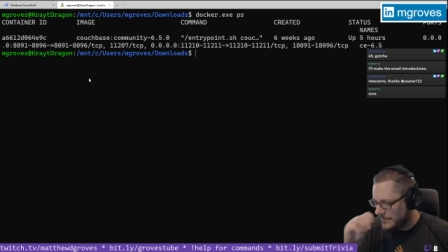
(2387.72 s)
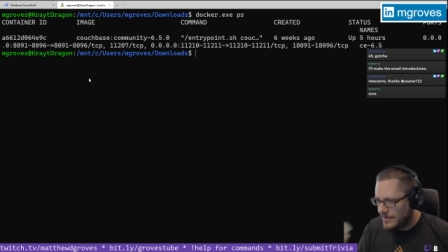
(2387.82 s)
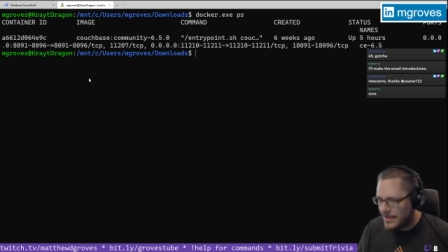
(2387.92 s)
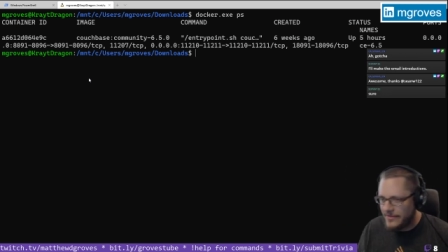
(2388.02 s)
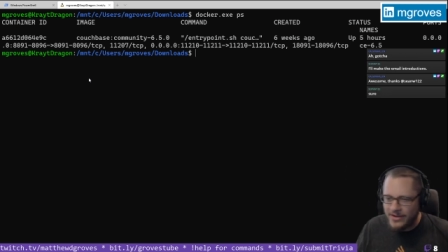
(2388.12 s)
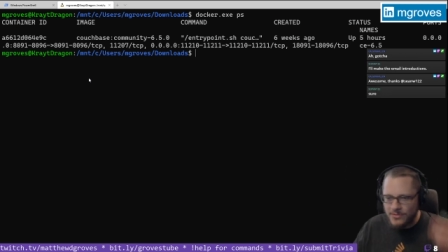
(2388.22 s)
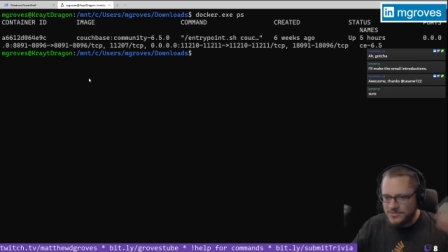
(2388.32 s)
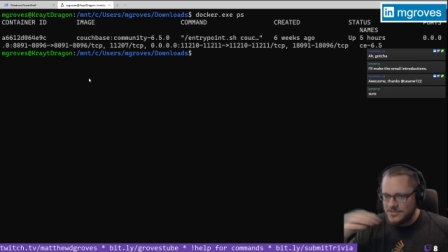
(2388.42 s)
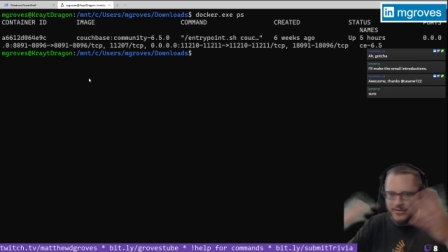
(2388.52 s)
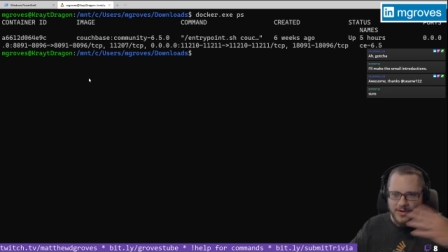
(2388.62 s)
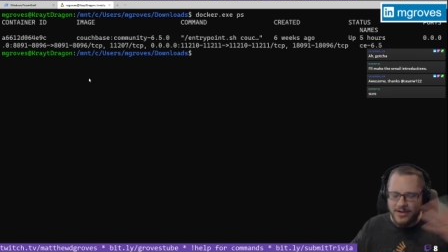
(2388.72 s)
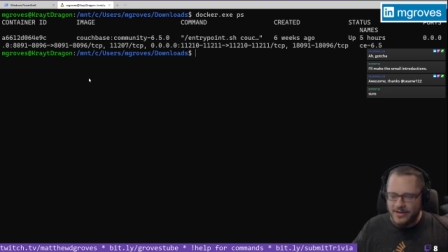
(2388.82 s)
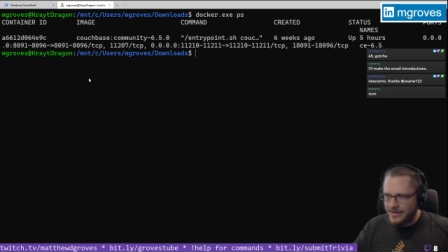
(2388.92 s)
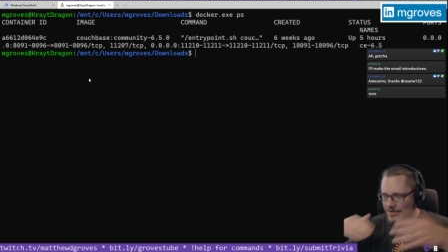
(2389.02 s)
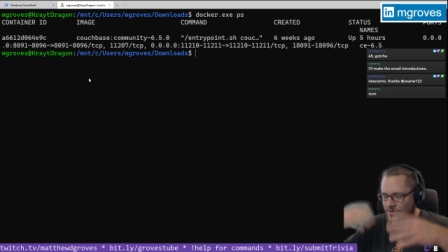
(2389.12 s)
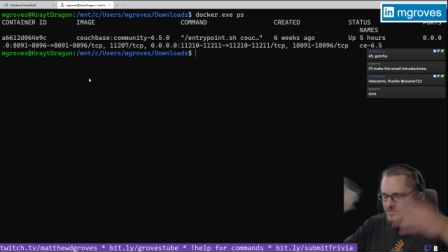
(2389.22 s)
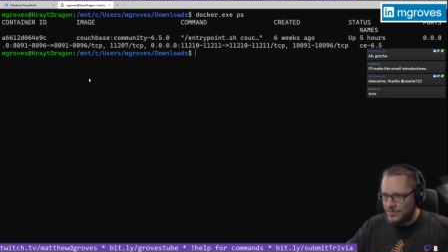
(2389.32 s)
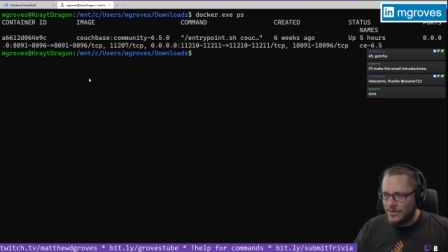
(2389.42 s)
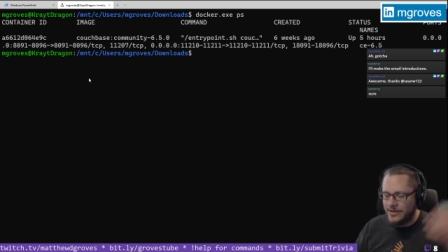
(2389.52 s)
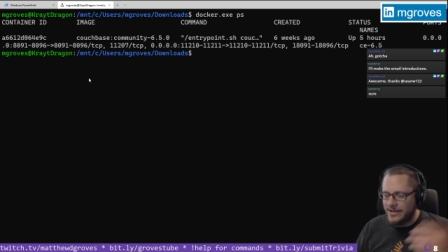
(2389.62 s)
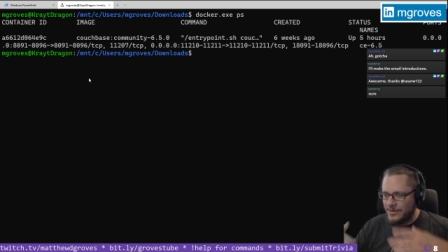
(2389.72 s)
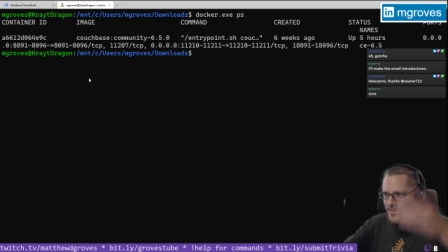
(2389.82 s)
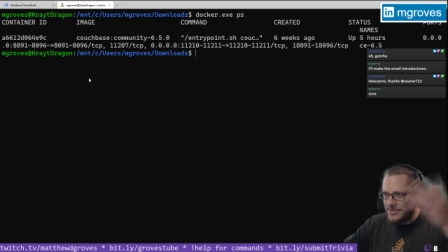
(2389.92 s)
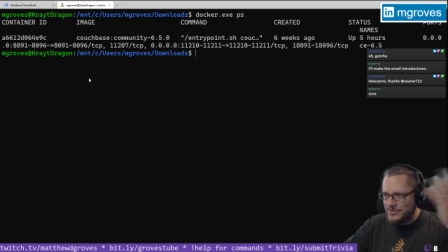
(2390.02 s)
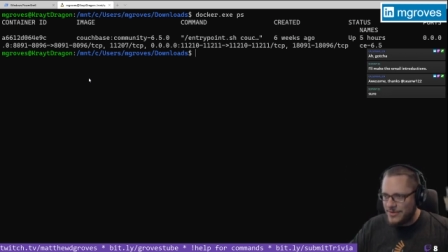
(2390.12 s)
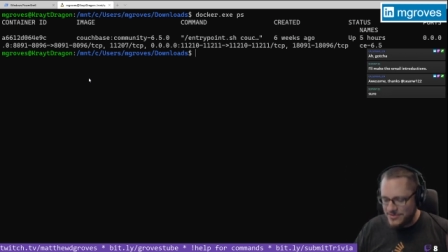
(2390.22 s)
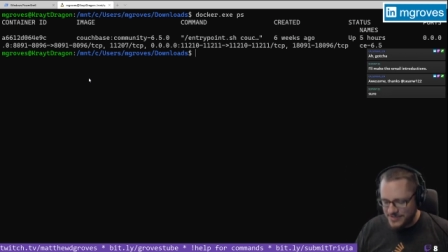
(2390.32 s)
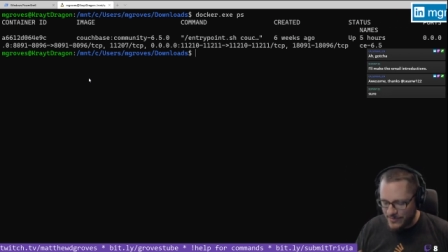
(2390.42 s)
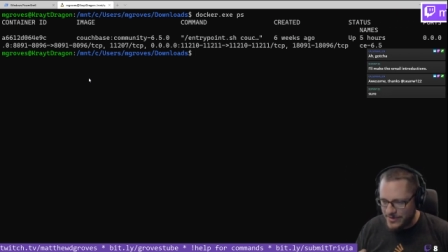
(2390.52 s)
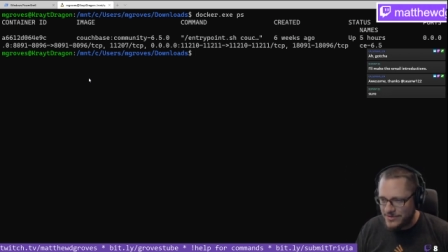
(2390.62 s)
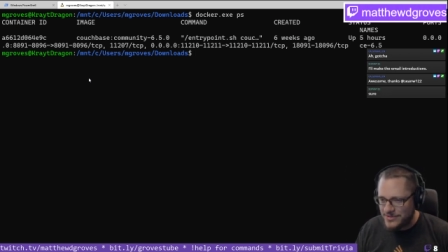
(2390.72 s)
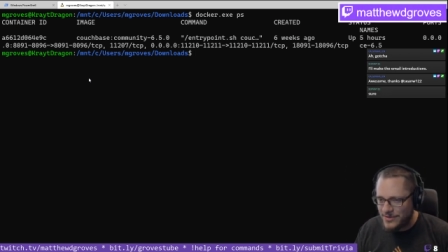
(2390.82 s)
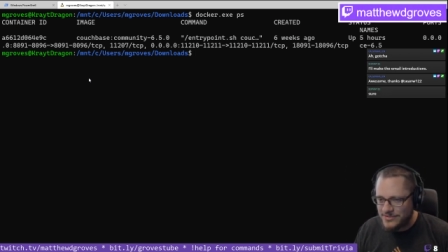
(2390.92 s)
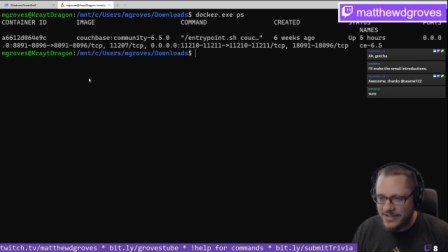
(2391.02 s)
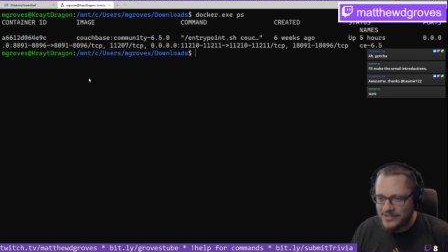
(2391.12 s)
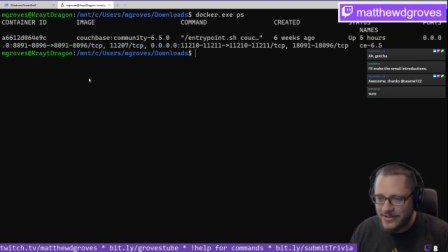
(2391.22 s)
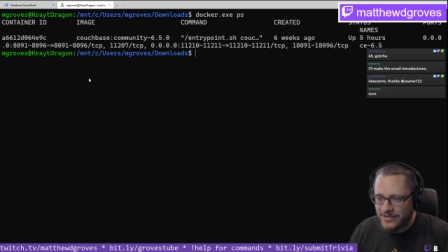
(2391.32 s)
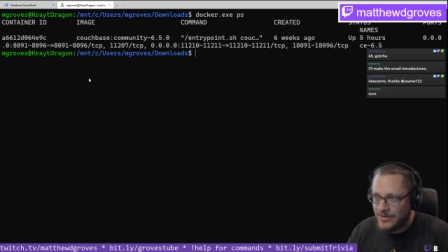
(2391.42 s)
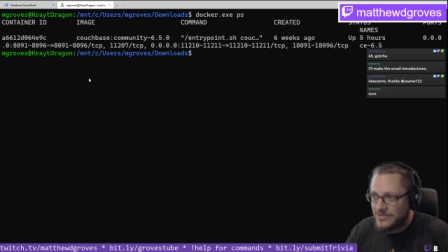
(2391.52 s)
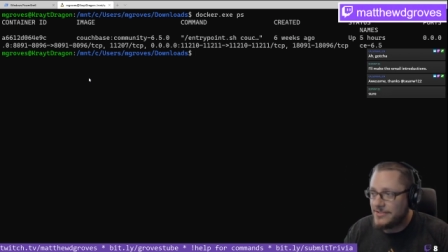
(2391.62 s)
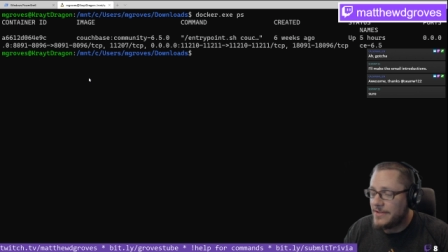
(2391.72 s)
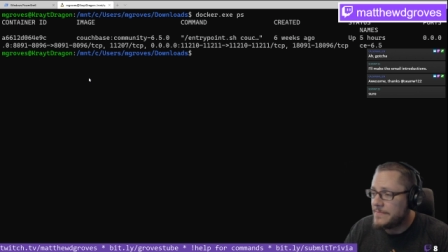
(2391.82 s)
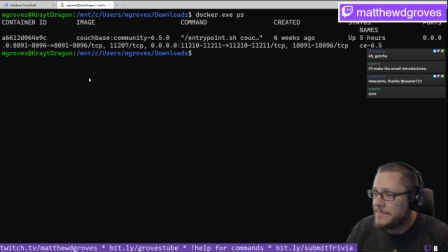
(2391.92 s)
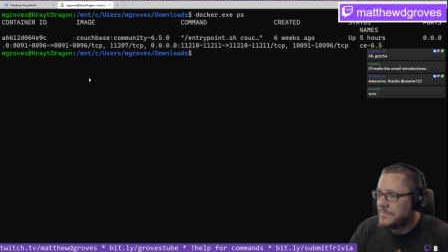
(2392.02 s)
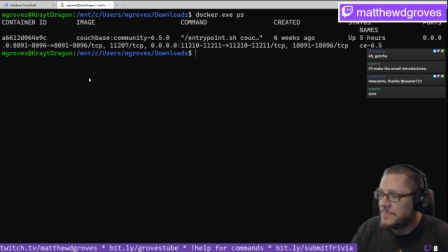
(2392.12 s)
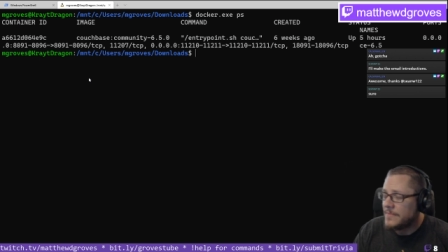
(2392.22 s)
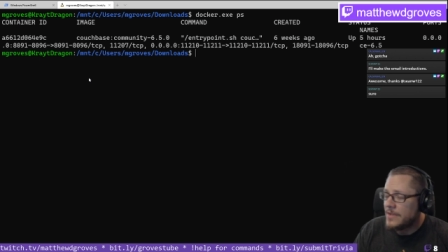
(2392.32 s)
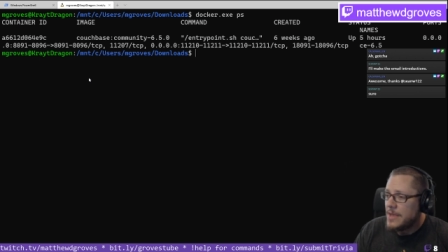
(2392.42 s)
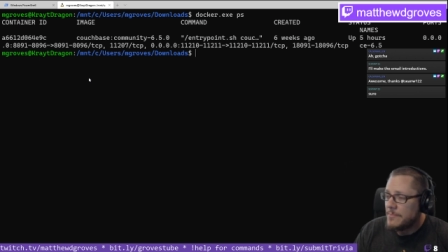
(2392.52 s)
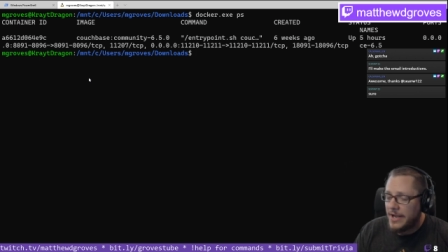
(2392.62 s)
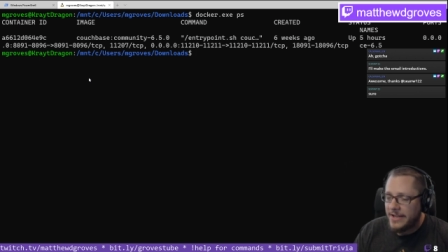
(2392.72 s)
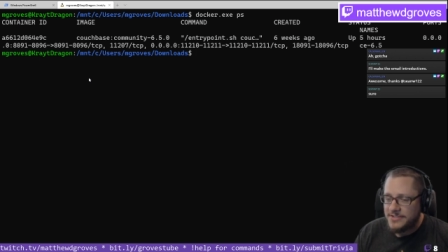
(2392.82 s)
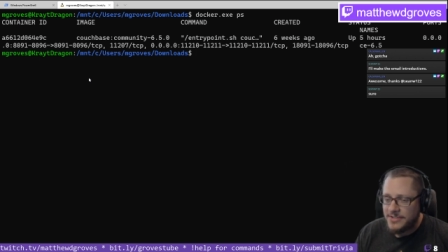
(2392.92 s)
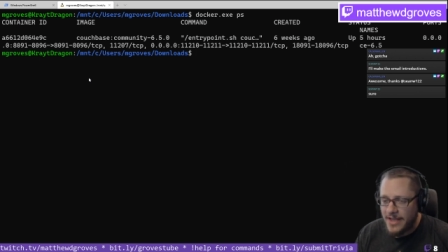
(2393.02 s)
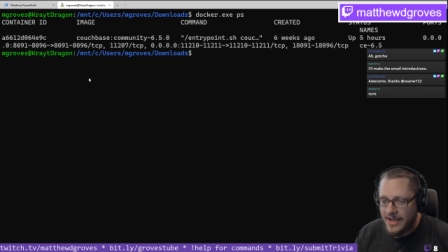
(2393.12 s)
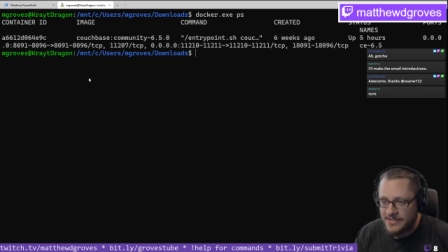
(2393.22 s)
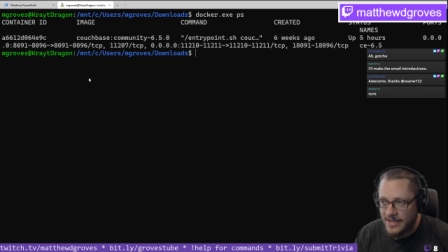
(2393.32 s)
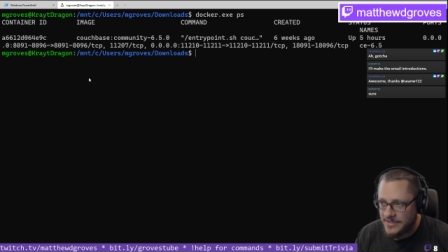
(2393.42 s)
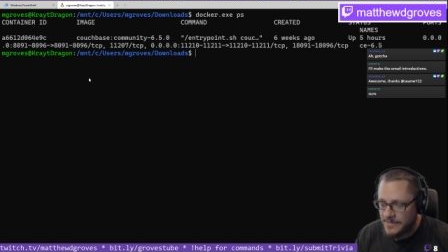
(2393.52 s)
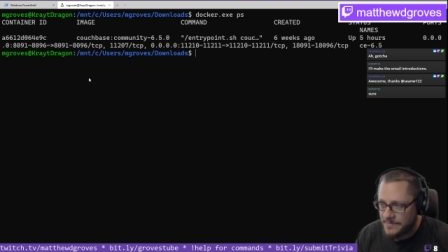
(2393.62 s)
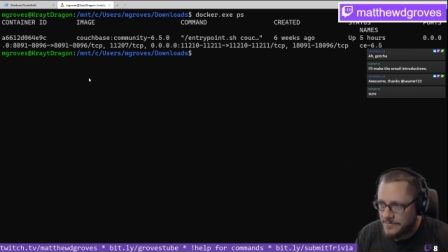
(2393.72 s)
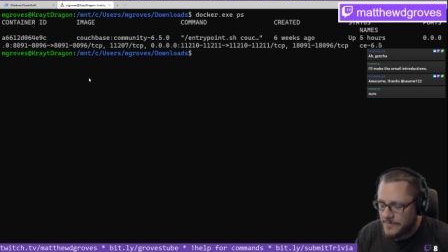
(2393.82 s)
I've got hosts everywhere. I've got host galore. I got Ubuntu host, I got Windows host, I got Docker host. But I can still access it.